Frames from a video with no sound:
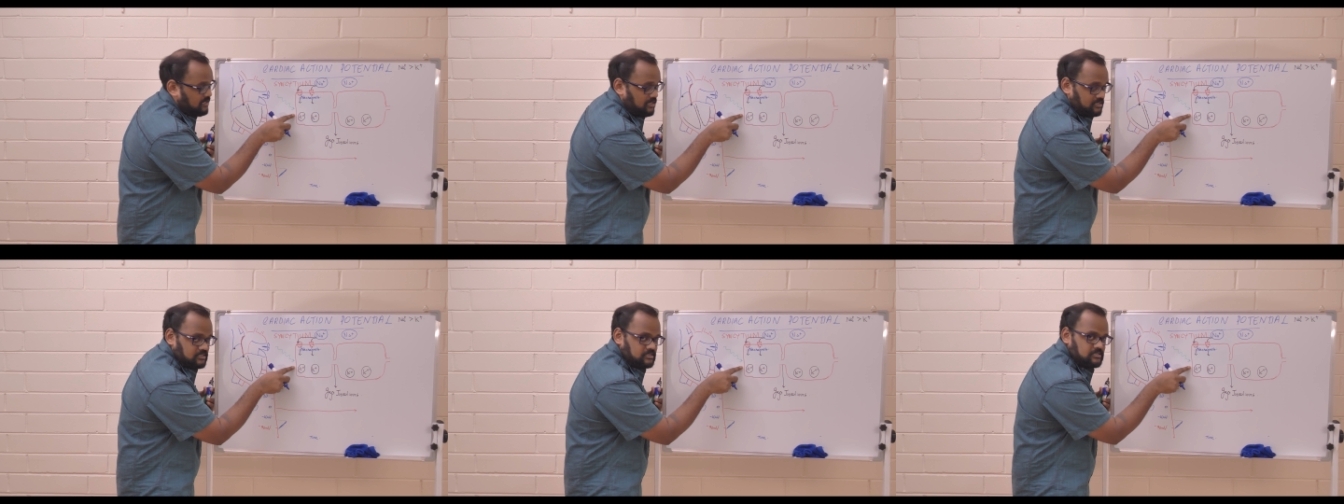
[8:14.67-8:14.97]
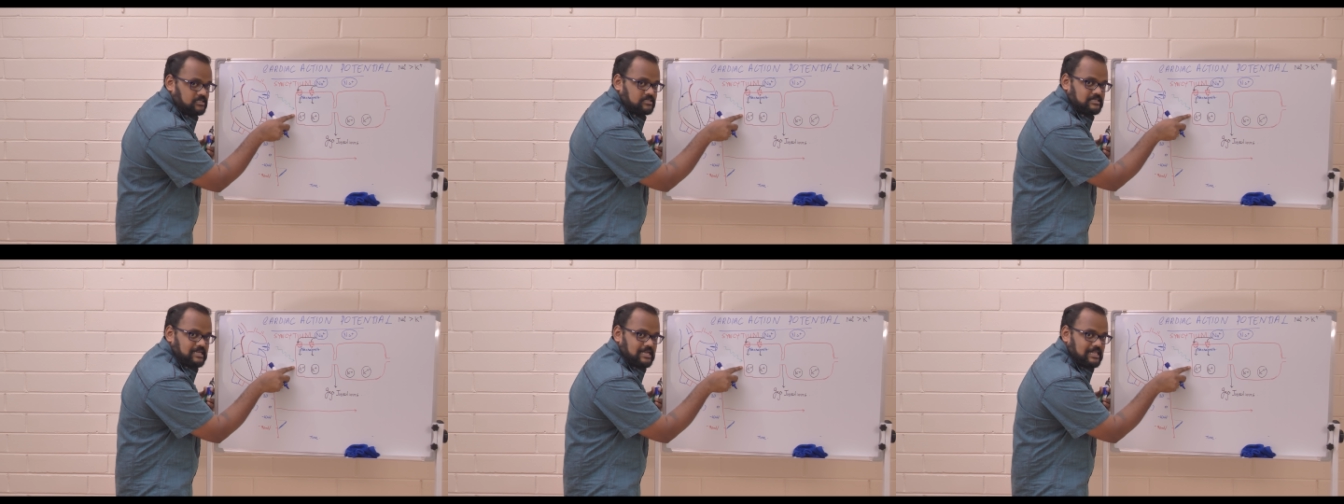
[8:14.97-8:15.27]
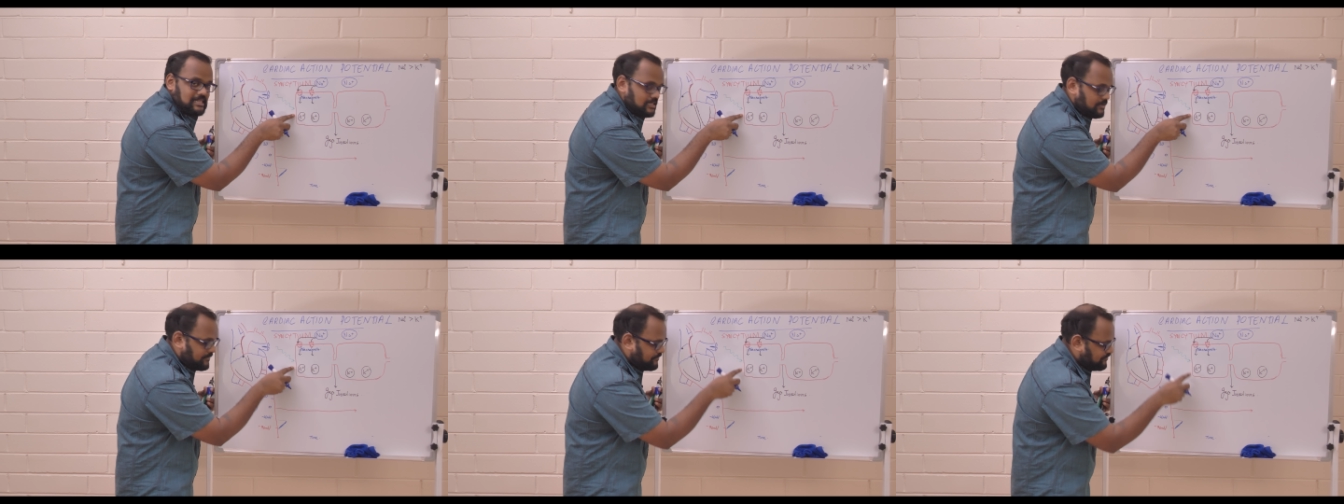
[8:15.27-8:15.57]
touched the
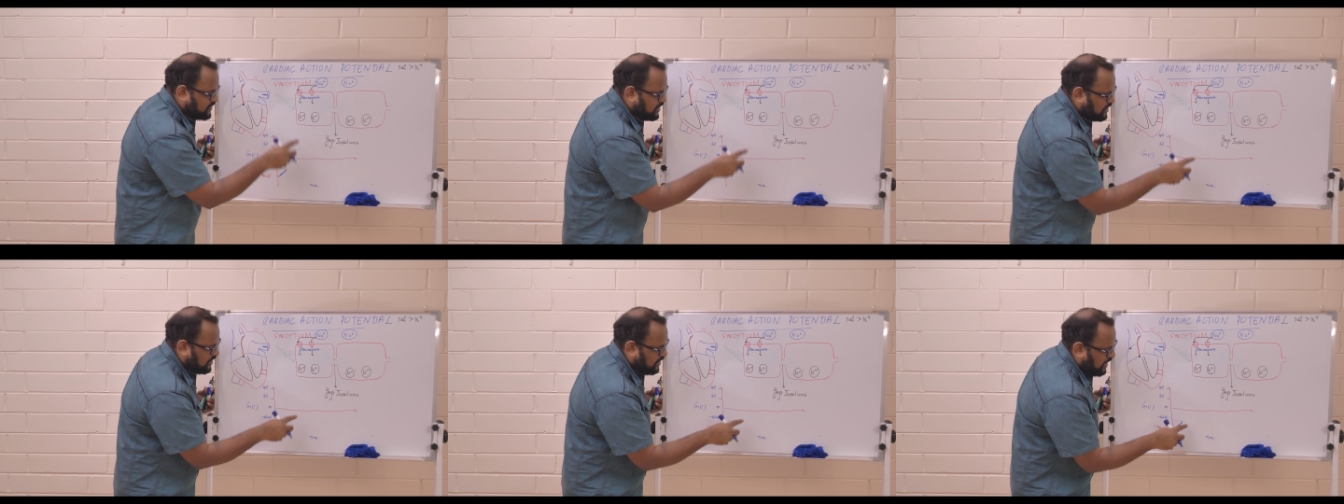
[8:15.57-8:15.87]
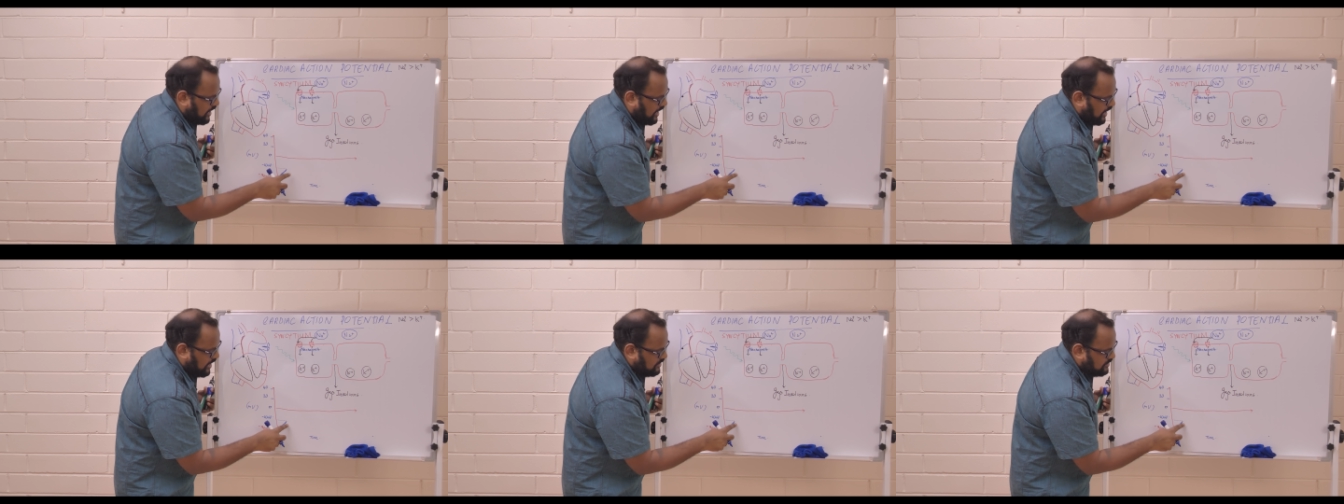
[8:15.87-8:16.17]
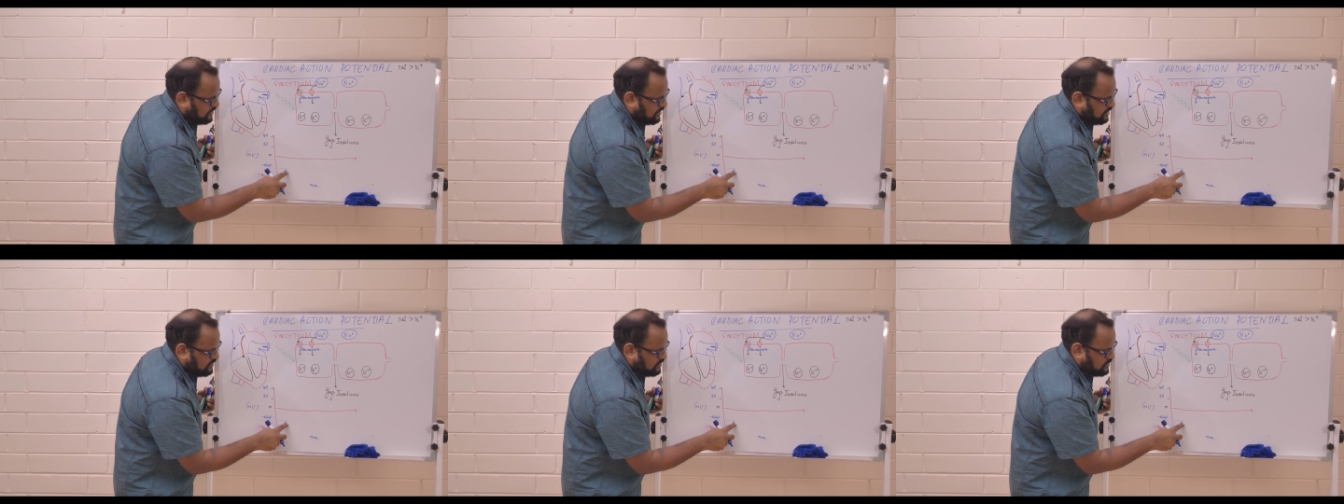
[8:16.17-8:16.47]
cell,
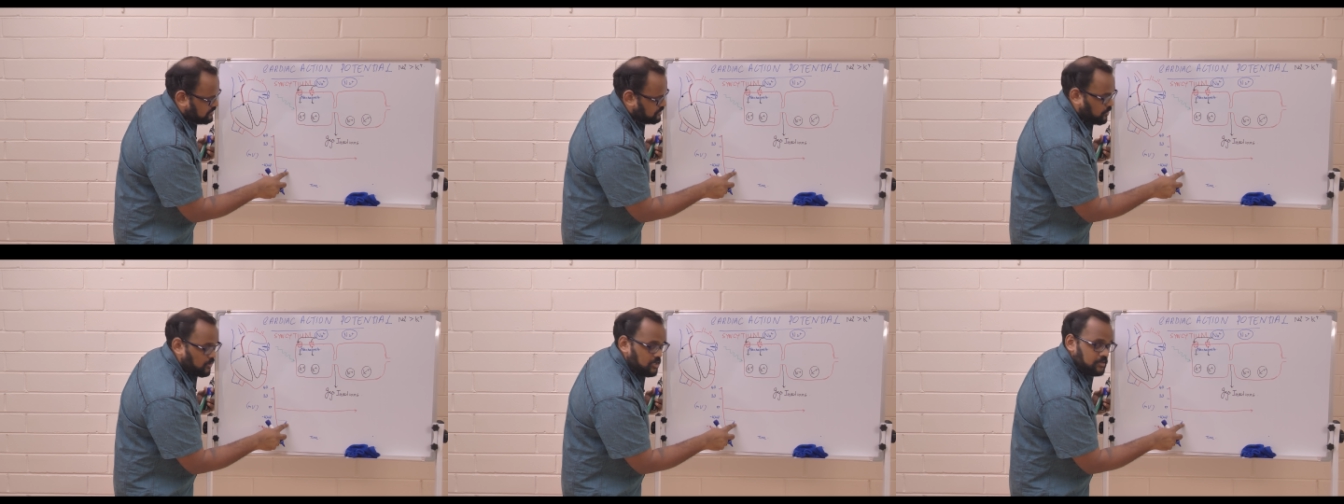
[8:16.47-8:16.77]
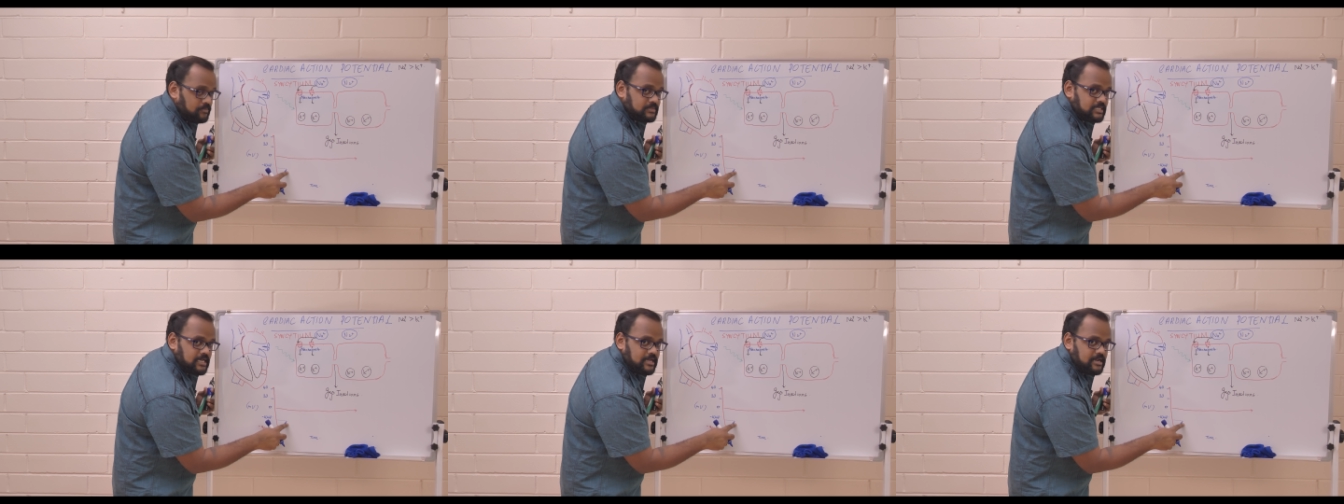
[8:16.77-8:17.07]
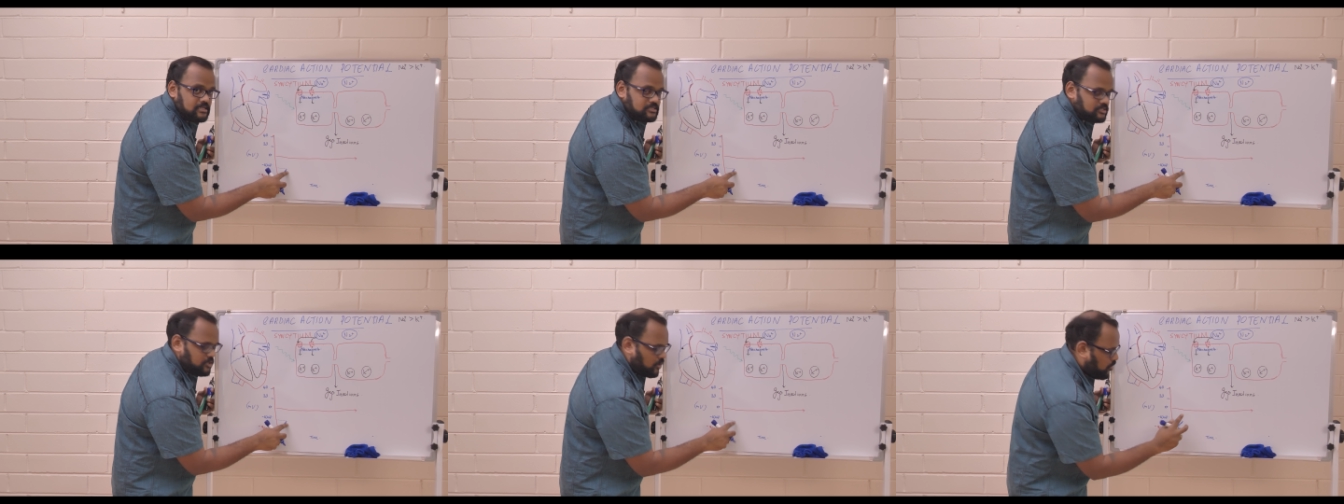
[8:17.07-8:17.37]
and then the sodium channels